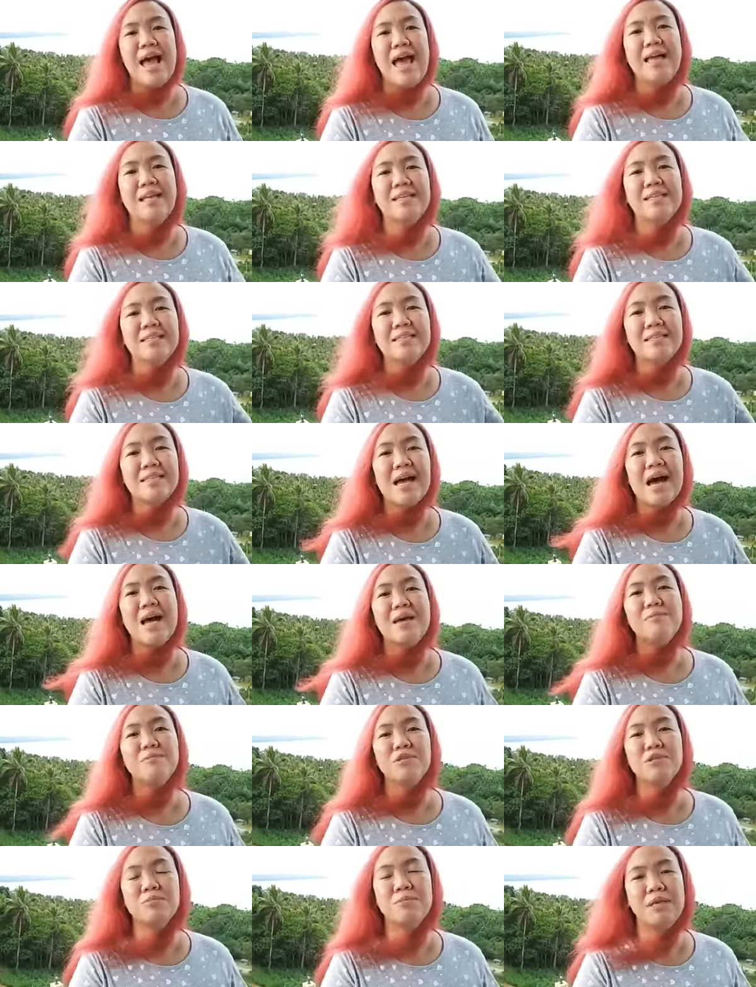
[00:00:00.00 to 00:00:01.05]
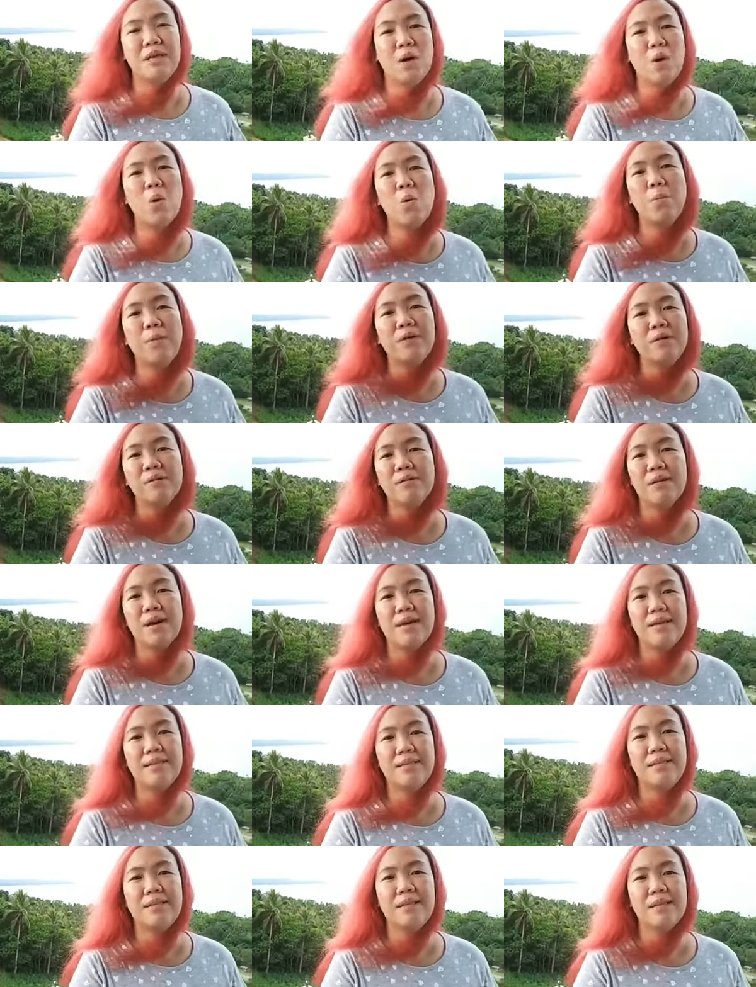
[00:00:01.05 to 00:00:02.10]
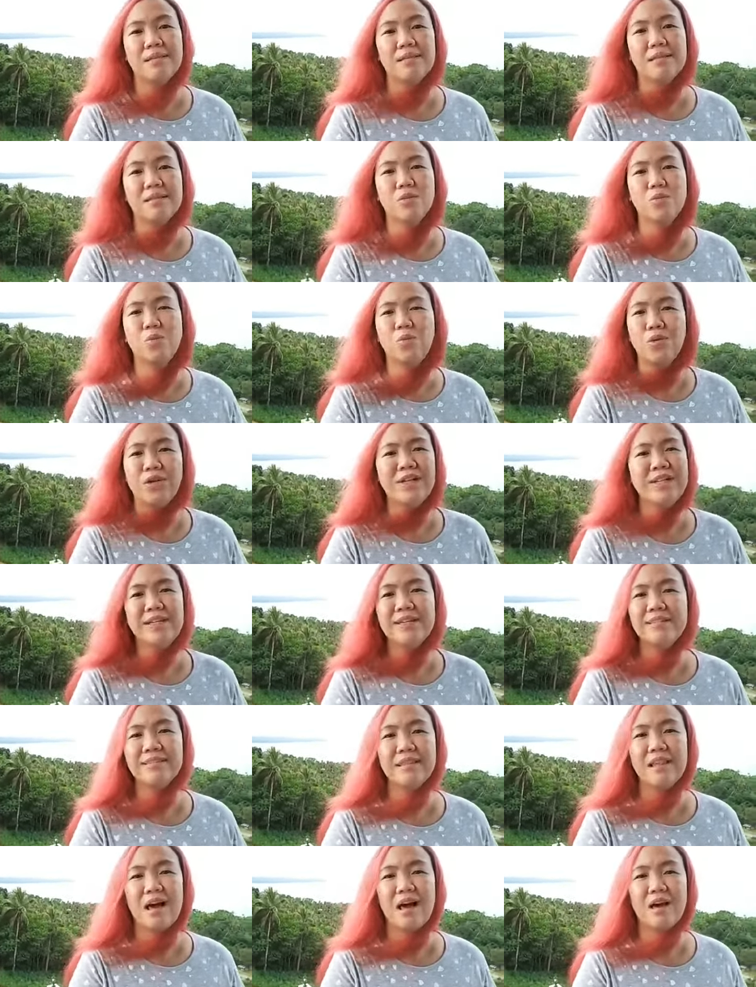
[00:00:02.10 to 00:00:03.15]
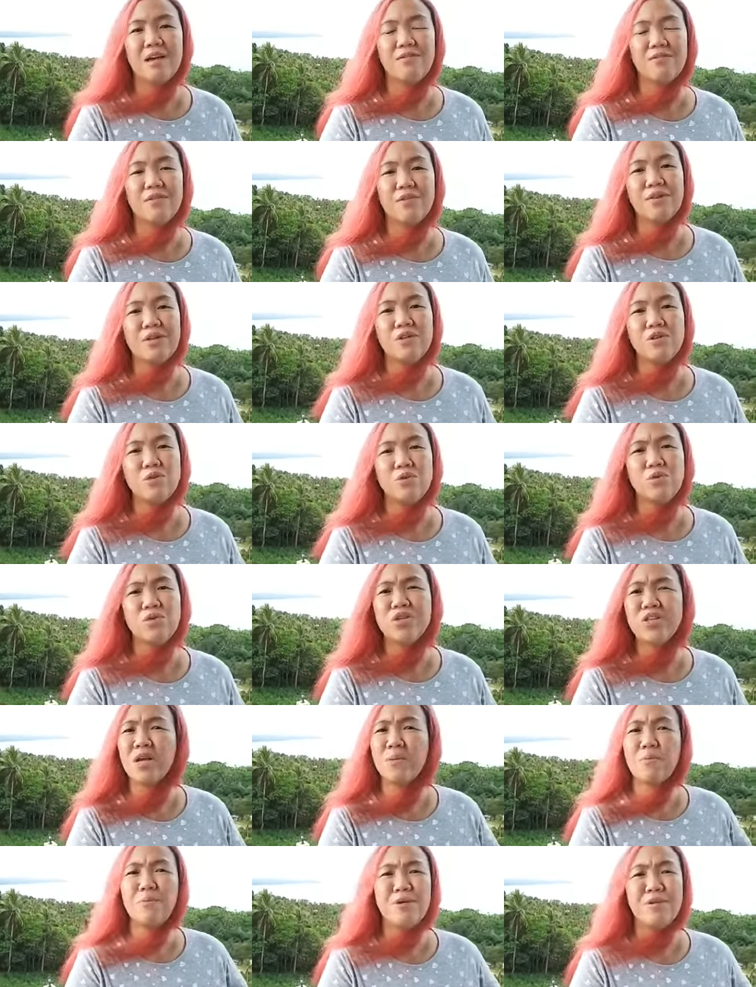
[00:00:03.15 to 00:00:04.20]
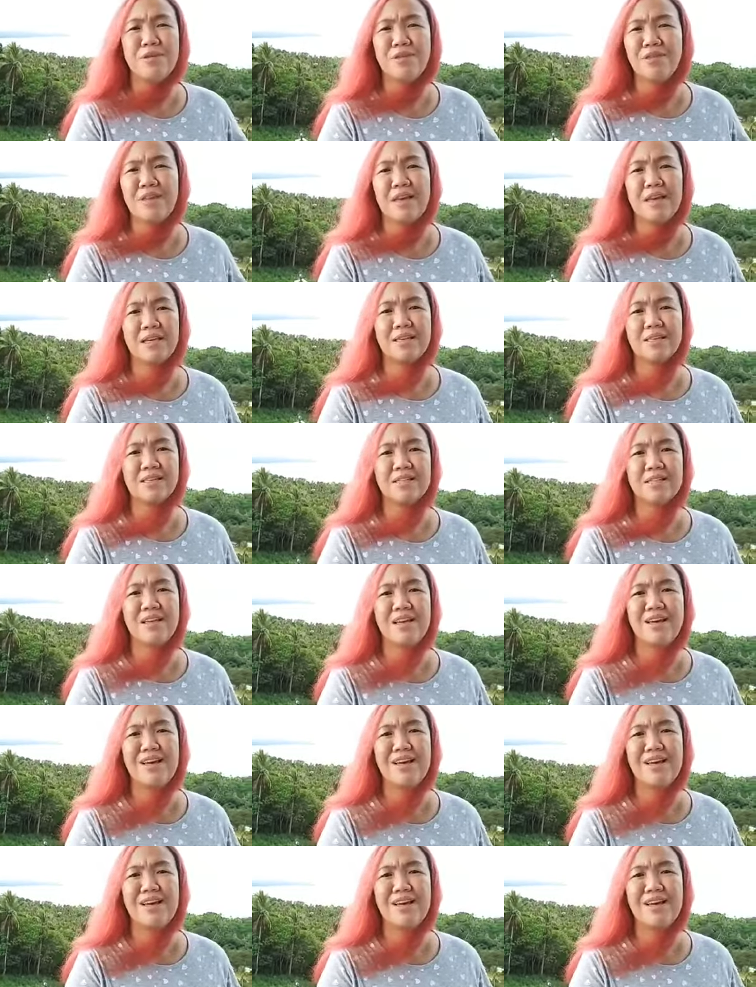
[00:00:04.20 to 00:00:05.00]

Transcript: And it's time to be open to the idea that work and life aren't two separate things.